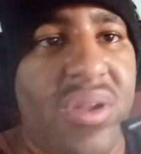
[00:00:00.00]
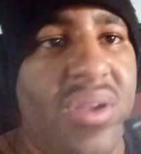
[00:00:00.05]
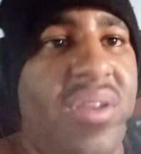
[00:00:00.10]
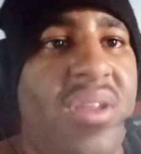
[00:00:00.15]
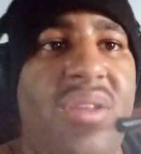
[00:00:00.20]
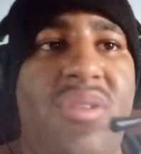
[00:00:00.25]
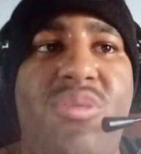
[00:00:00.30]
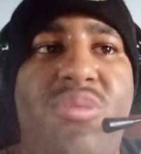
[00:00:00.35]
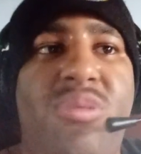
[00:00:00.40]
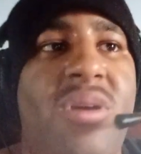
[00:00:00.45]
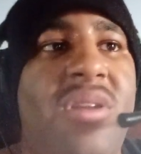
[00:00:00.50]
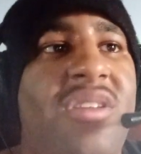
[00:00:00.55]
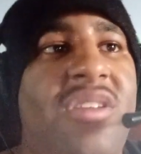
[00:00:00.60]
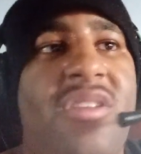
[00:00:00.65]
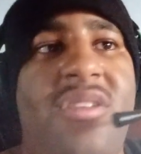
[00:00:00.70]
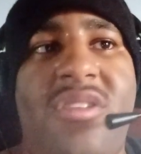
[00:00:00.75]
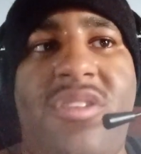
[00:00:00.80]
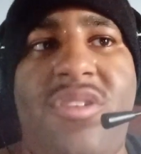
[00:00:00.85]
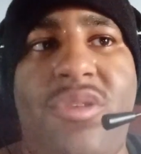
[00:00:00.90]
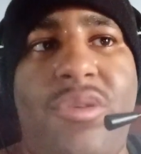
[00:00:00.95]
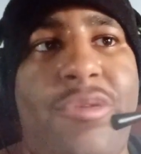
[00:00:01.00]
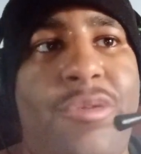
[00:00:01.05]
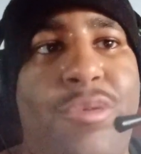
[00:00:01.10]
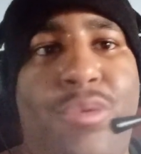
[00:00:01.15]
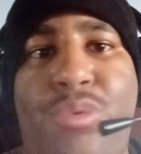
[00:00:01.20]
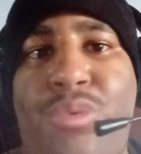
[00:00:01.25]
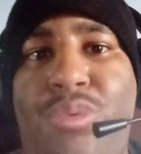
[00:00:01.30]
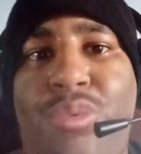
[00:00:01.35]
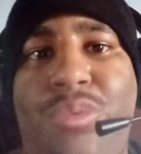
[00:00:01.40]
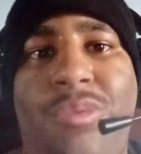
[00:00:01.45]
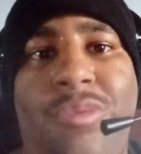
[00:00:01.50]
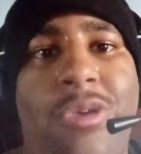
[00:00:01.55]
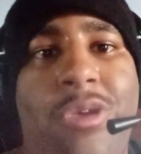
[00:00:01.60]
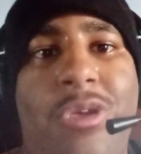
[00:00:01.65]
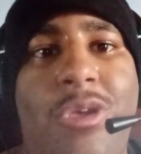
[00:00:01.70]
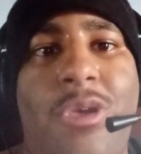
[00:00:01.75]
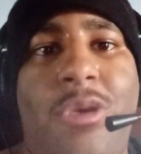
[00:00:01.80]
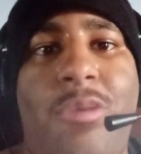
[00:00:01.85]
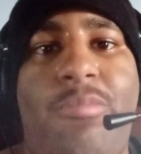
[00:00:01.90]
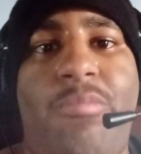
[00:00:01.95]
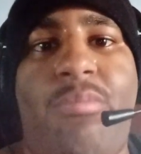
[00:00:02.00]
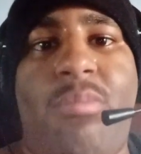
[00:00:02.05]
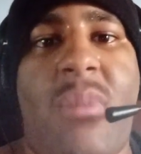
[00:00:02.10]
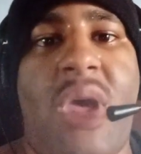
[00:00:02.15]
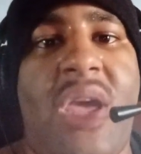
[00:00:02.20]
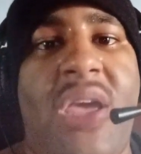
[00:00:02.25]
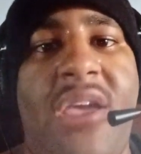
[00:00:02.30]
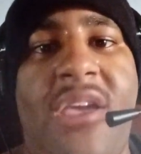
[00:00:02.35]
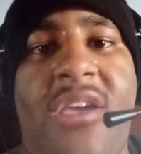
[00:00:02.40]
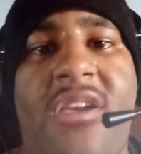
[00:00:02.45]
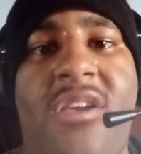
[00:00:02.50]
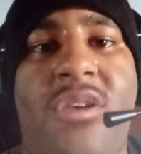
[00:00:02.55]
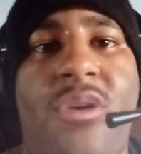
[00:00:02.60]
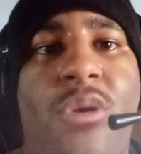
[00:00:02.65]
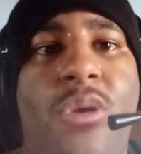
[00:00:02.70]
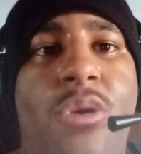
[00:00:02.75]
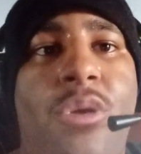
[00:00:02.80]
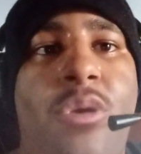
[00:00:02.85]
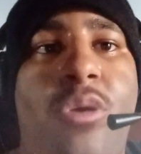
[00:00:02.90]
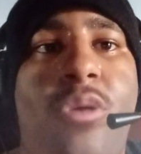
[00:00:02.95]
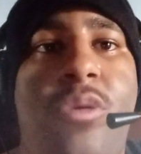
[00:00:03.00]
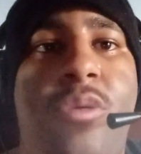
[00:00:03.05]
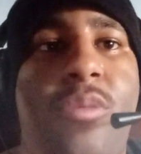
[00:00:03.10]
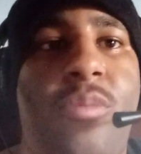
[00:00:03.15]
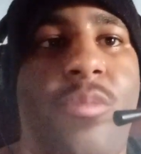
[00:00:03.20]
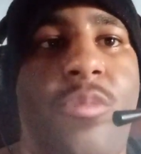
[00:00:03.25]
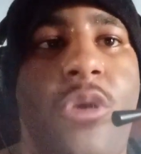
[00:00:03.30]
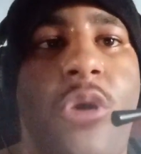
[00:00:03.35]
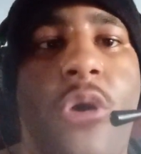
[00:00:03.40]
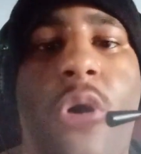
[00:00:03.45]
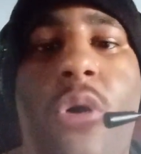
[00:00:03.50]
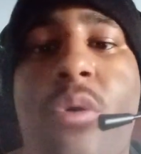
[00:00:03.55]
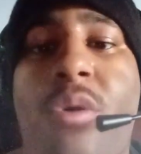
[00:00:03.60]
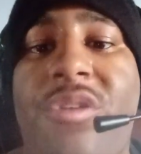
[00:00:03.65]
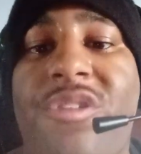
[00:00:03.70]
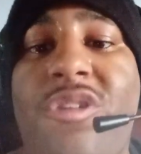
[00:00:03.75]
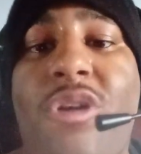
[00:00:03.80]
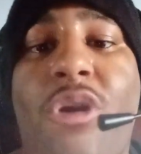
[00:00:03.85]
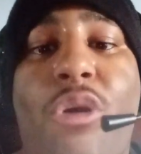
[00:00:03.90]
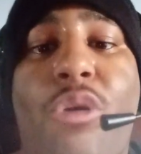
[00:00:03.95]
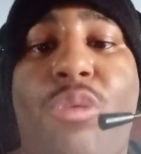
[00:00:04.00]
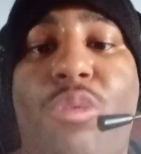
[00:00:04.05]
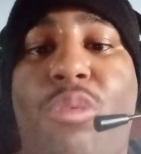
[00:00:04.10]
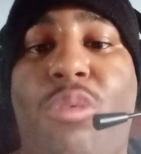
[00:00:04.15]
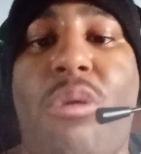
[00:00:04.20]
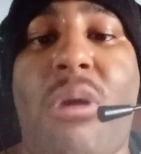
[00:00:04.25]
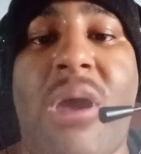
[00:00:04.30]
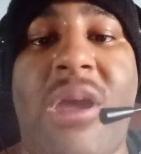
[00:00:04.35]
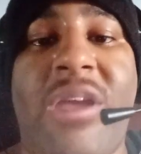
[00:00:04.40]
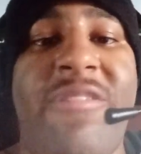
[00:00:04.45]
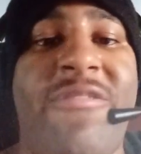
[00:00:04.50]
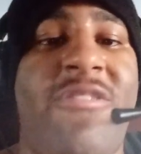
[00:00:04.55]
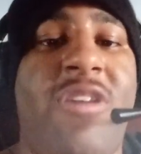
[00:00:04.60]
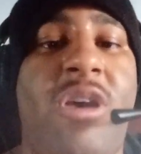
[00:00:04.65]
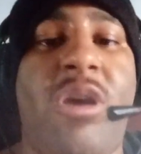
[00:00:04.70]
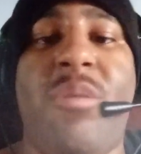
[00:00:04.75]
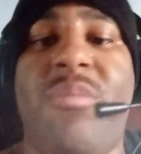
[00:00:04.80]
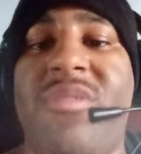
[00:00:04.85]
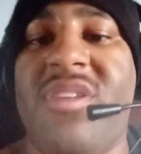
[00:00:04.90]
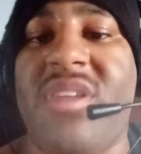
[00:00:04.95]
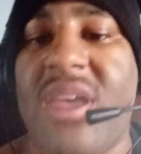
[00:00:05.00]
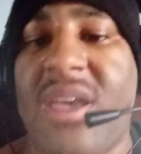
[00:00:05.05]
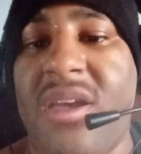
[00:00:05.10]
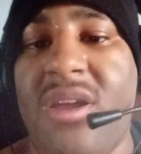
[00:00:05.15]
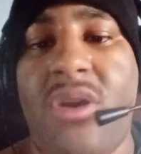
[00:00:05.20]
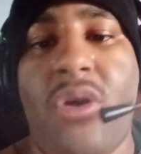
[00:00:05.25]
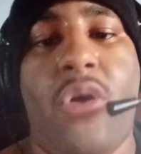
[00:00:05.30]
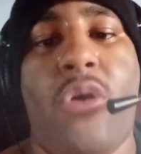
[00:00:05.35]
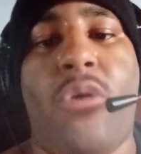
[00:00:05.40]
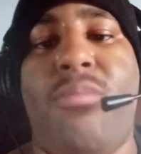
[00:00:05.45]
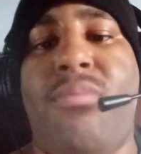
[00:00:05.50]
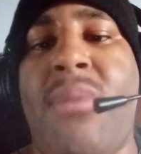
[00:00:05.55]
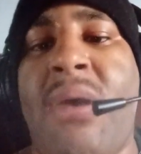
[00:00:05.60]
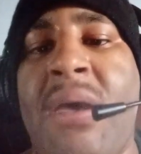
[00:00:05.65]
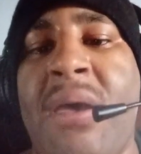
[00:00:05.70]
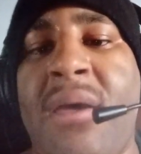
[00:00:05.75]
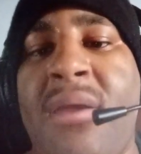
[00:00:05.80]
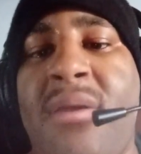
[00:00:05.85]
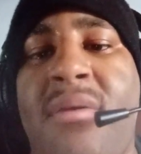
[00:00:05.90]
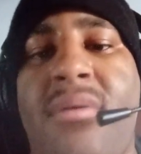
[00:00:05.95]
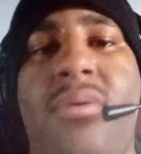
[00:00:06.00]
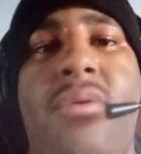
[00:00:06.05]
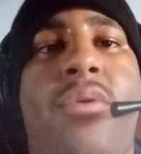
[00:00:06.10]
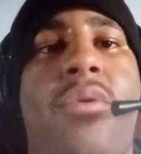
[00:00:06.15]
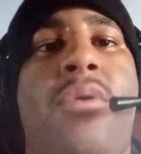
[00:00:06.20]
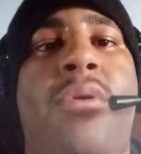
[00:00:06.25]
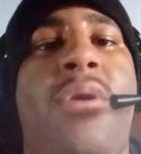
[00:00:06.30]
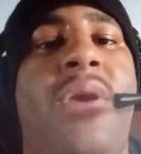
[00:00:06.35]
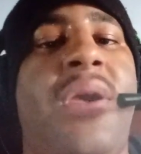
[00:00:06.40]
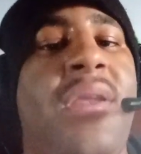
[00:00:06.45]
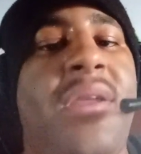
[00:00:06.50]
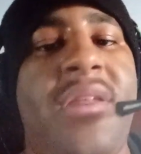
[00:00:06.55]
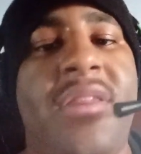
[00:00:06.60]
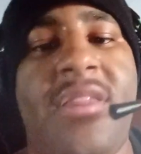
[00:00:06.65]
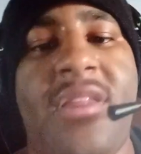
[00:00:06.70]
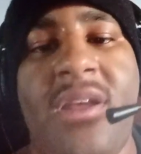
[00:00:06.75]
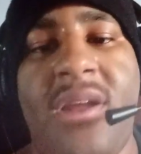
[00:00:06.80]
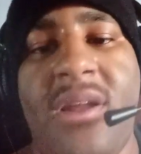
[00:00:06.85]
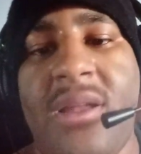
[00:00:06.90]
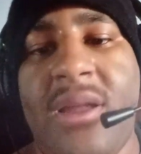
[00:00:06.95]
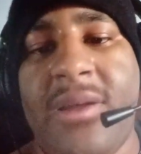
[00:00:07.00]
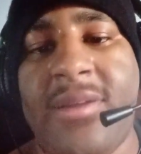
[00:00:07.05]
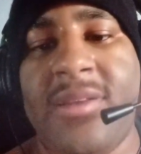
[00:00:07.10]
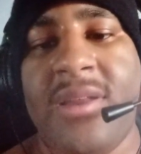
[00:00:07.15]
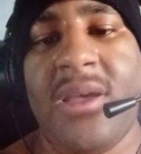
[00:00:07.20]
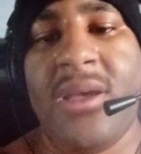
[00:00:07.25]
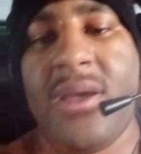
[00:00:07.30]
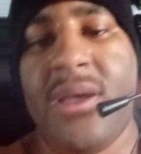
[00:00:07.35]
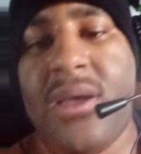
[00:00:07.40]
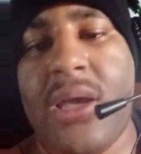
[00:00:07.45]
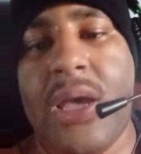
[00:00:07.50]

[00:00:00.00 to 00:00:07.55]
This wasn't to make Owen's Hart wife upset or mad or anything like that.